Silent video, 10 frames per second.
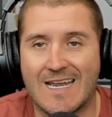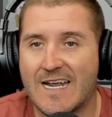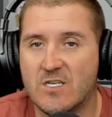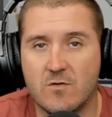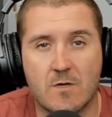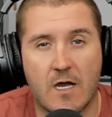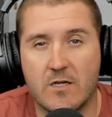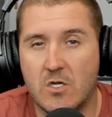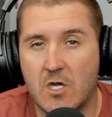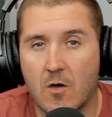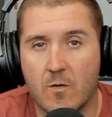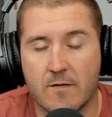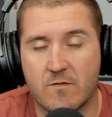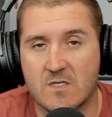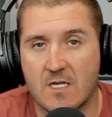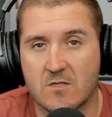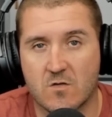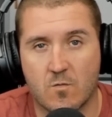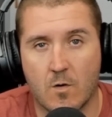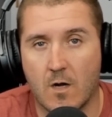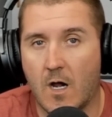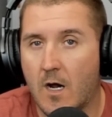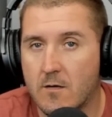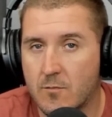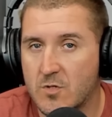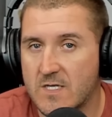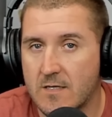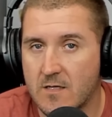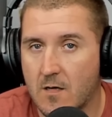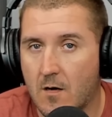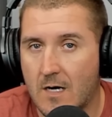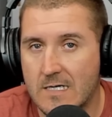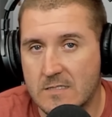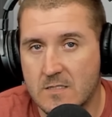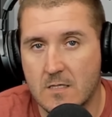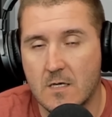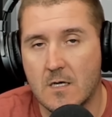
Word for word: I do not know if the sensors were one hundred percent of the cause.